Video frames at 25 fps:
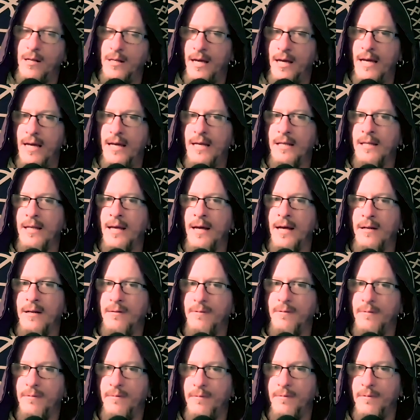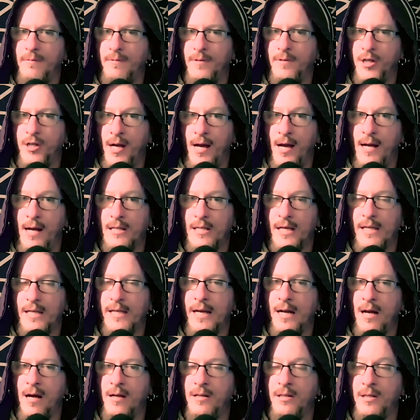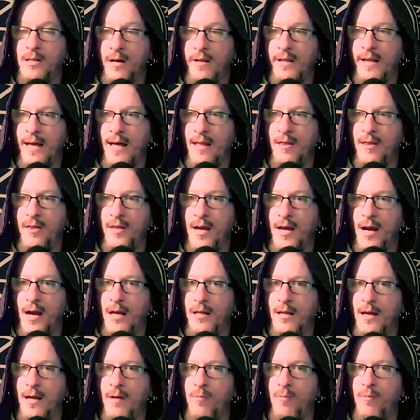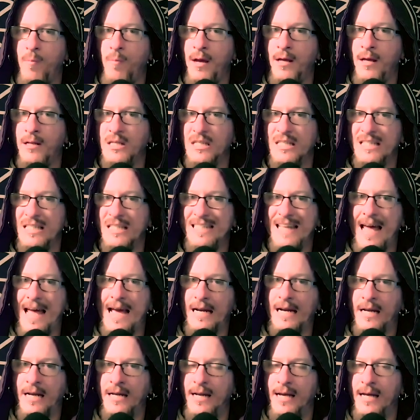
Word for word: taken that chance, had they not done that thing, had they remained stagnant,